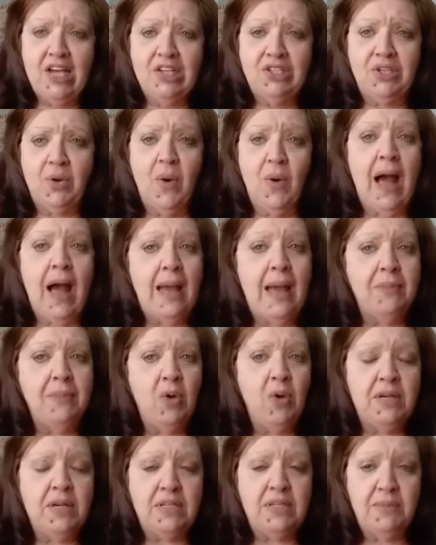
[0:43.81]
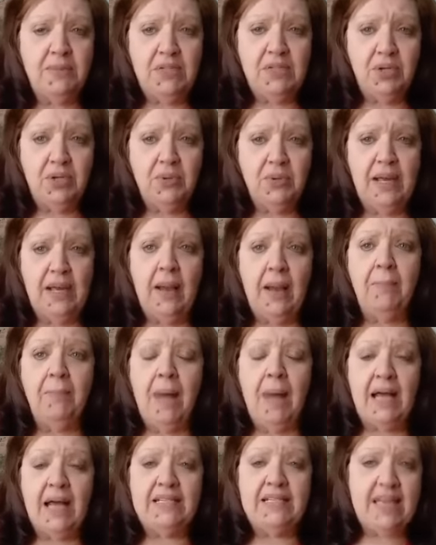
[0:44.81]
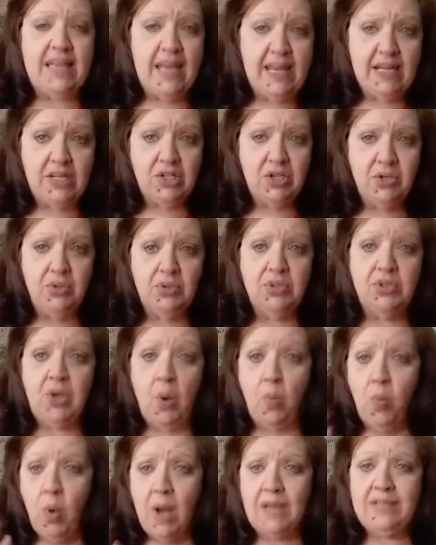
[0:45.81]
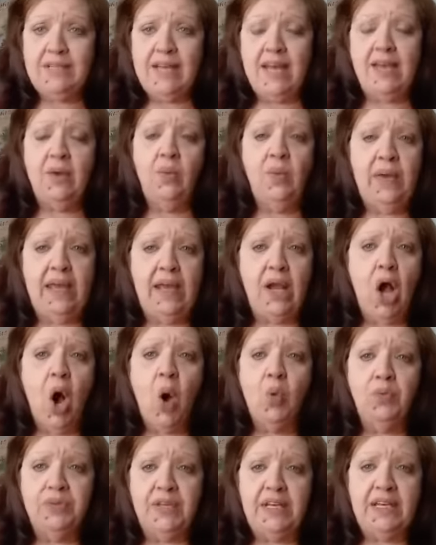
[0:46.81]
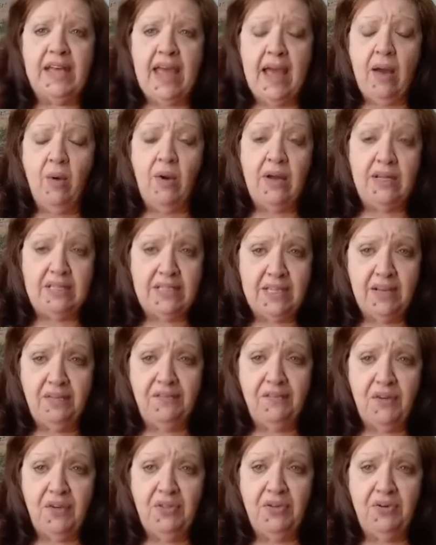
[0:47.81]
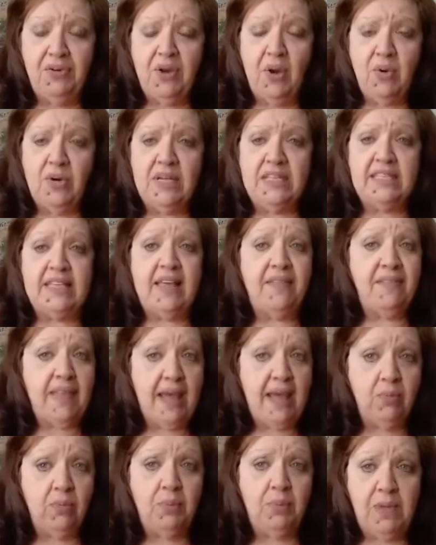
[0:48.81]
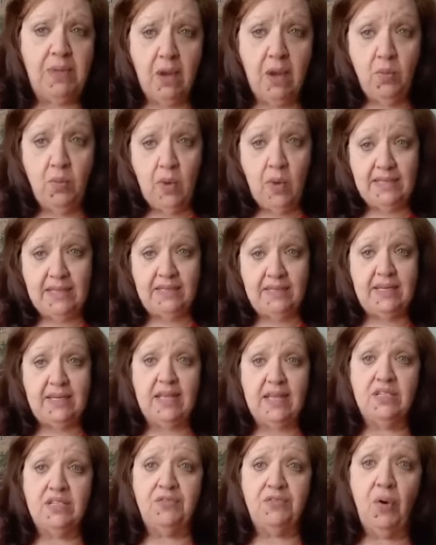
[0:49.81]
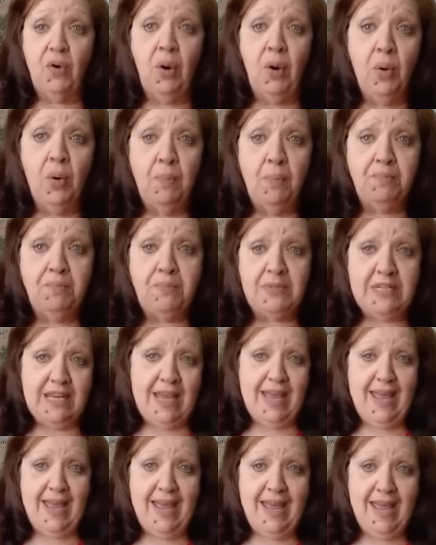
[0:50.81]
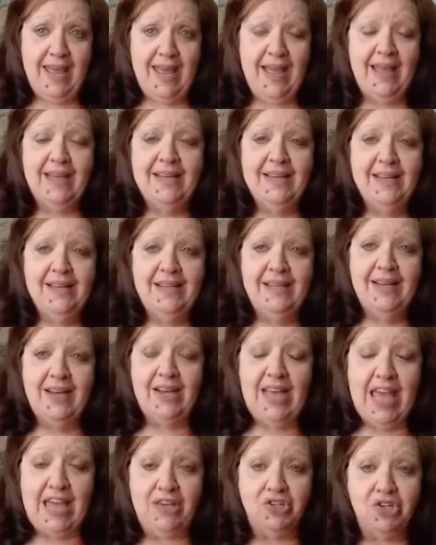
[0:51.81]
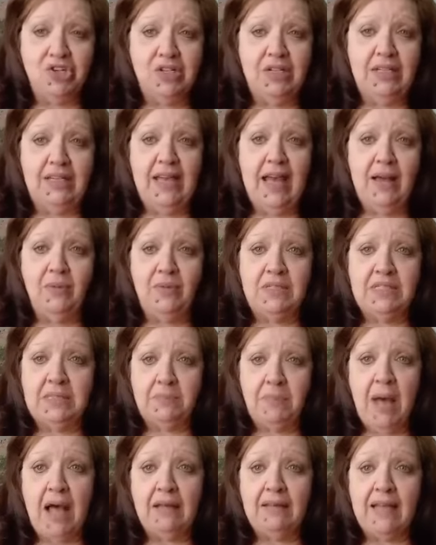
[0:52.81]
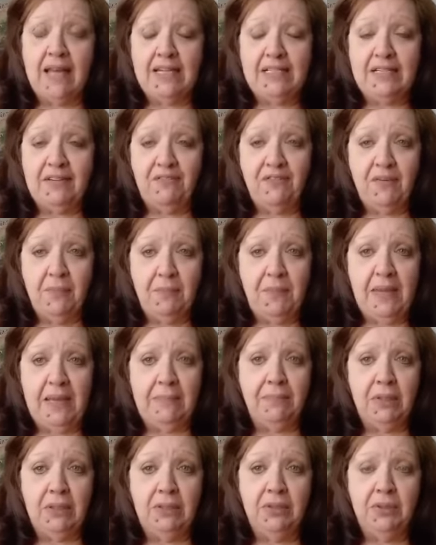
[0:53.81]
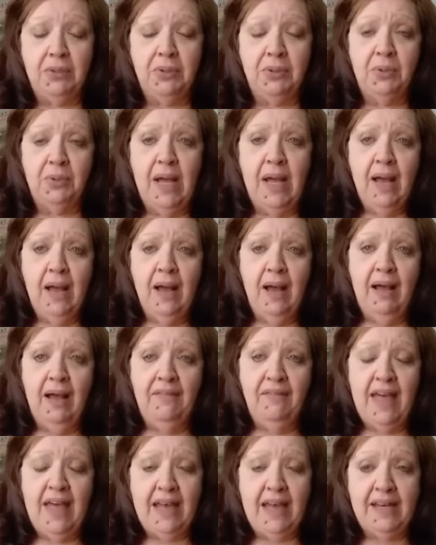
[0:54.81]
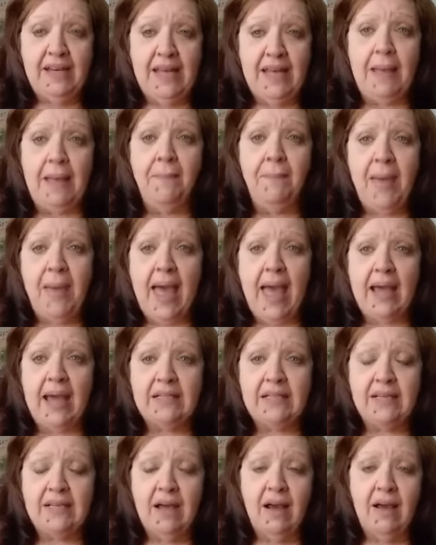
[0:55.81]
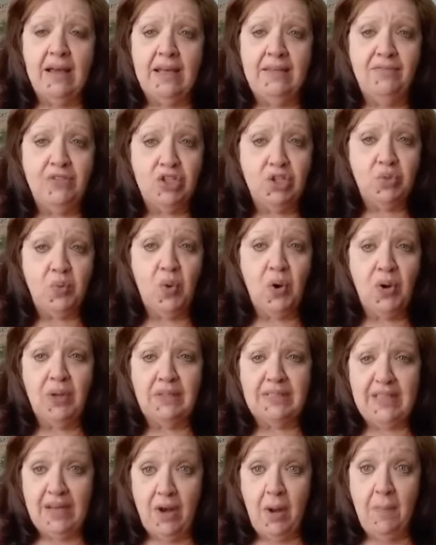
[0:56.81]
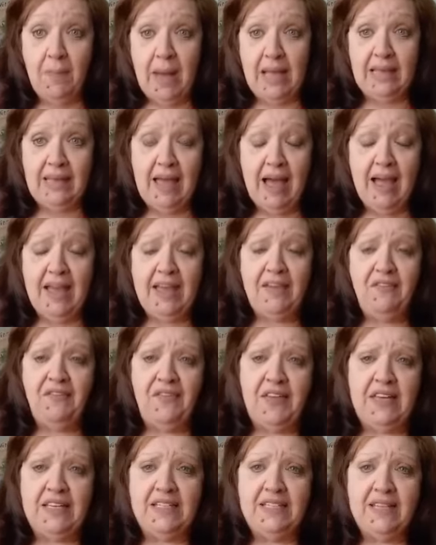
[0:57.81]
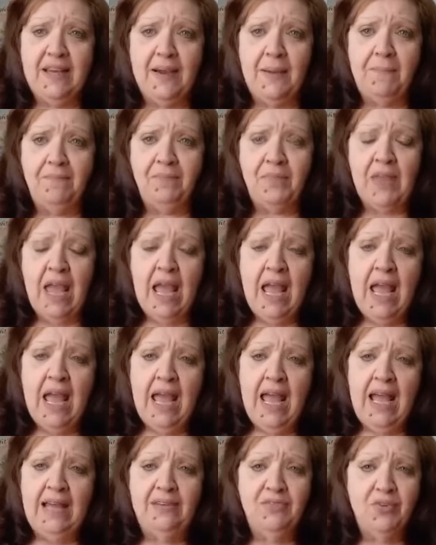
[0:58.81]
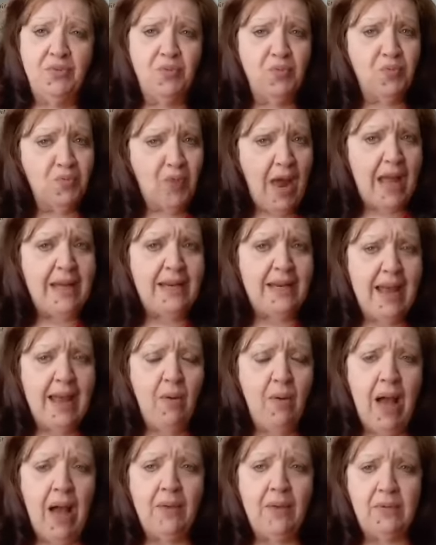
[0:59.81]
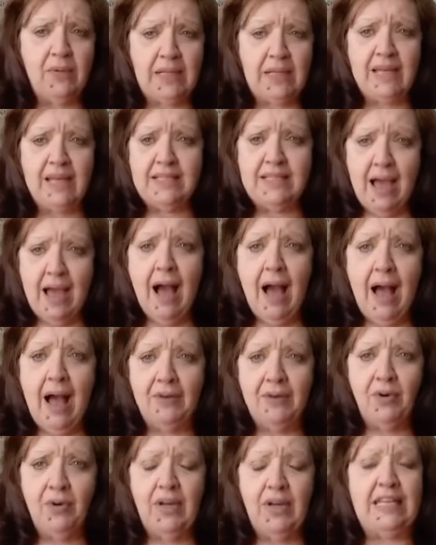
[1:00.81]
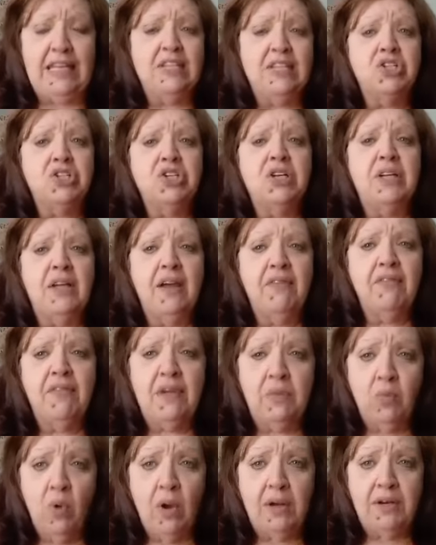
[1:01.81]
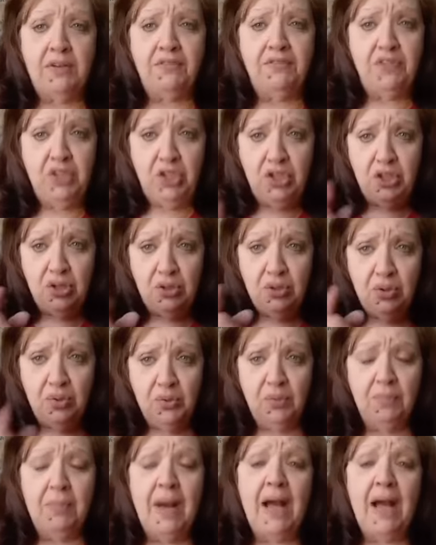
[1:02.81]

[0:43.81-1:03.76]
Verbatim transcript: So I'm going to be doing my take twos one day a week only now until further notice, and that will be on Wednesdays for Hump Day occasionally I will spotlight different people who have had an impact uh, in this world and on my life. And um, and right now, I would like to honor each and every one of you,